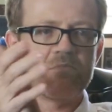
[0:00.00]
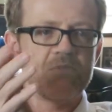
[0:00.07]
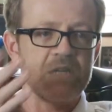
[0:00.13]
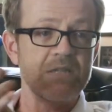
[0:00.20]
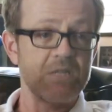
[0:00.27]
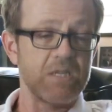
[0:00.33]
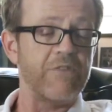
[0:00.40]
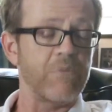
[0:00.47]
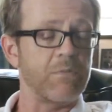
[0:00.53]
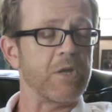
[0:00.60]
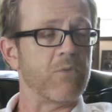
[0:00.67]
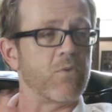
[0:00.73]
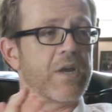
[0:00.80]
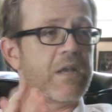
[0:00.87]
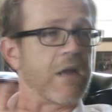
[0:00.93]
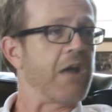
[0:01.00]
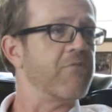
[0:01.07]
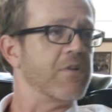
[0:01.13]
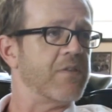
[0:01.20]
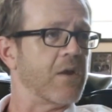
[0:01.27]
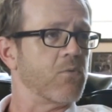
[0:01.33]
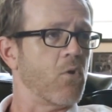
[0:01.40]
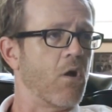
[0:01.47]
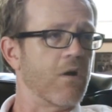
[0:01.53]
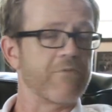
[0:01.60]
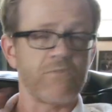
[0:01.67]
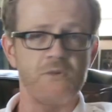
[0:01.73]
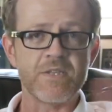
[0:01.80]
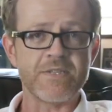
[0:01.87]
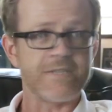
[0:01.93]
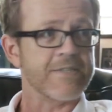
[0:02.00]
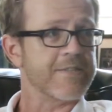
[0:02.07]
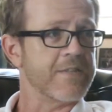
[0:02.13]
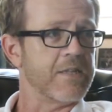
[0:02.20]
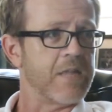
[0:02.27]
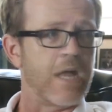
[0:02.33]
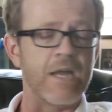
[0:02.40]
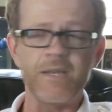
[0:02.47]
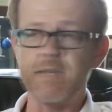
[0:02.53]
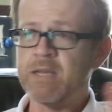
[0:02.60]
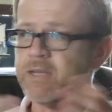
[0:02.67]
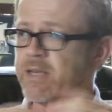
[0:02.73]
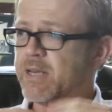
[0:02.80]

conceivably read everything wrong. For instance, the line